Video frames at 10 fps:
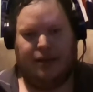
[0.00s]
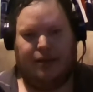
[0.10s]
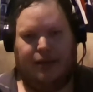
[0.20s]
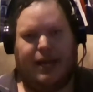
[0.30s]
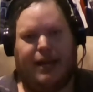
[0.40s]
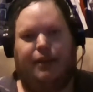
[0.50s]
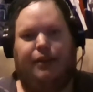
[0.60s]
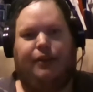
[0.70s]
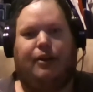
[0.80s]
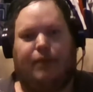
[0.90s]
yeah,
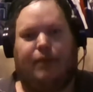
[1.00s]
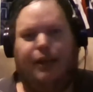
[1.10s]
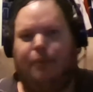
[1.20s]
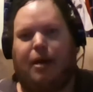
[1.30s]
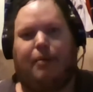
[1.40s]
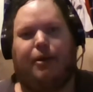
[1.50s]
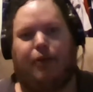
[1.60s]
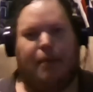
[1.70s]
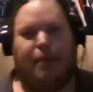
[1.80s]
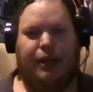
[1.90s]
you probably know what
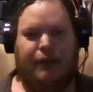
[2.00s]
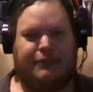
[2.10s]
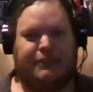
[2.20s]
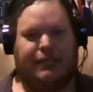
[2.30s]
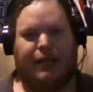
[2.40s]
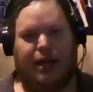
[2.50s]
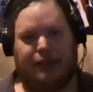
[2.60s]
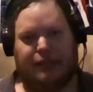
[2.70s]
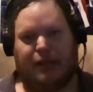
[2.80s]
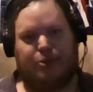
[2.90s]
I mean. You've seen
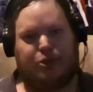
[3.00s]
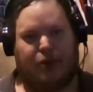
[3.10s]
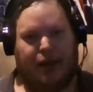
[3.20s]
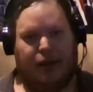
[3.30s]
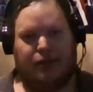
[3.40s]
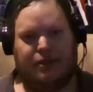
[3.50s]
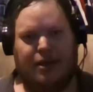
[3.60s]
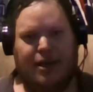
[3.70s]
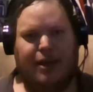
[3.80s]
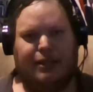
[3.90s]
dump trailers.
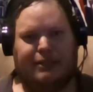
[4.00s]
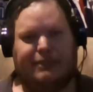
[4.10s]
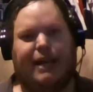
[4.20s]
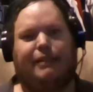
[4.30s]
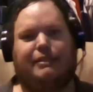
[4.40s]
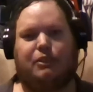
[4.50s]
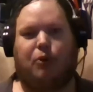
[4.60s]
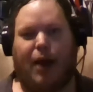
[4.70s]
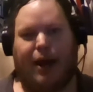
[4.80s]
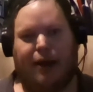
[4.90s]
It's not the
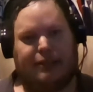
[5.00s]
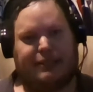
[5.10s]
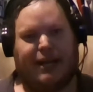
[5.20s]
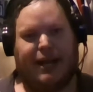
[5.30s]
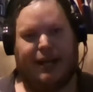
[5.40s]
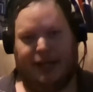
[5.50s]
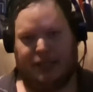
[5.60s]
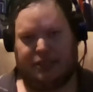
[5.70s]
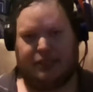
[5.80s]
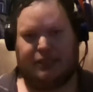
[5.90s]
squares kind. It's
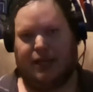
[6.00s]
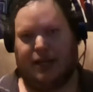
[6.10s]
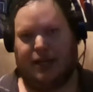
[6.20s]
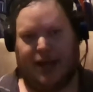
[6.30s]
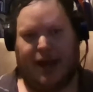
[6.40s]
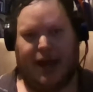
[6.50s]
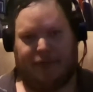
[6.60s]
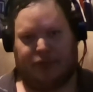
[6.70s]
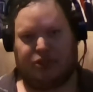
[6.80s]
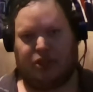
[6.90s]
just half
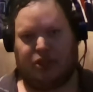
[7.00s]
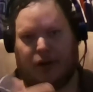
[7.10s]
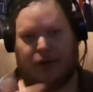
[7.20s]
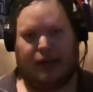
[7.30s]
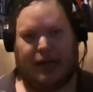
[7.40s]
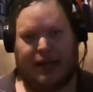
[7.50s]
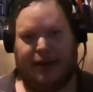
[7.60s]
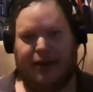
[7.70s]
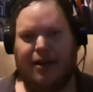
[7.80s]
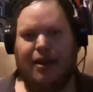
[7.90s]
a circle kind.
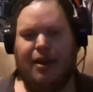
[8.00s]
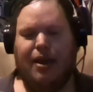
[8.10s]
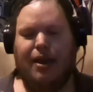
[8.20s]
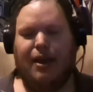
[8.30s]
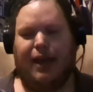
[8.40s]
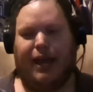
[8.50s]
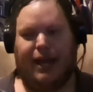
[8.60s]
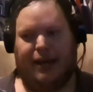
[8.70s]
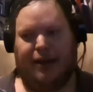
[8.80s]
And